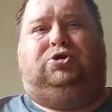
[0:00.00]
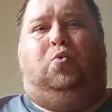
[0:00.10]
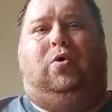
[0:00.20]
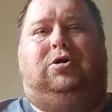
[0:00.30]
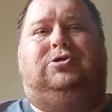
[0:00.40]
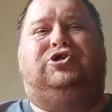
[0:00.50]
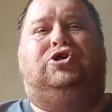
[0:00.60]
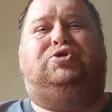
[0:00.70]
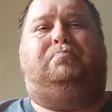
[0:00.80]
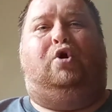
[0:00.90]
20
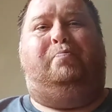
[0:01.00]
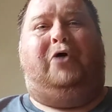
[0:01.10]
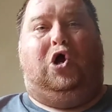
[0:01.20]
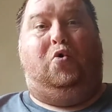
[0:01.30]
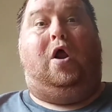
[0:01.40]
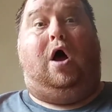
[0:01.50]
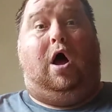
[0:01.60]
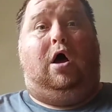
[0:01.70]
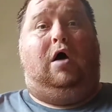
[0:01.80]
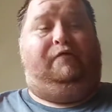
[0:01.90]
cents per pound
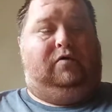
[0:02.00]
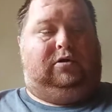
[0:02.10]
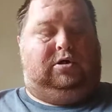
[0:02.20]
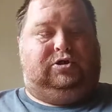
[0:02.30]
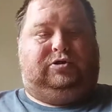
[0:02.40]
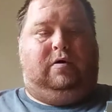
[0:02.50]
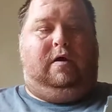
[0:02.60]
off of these?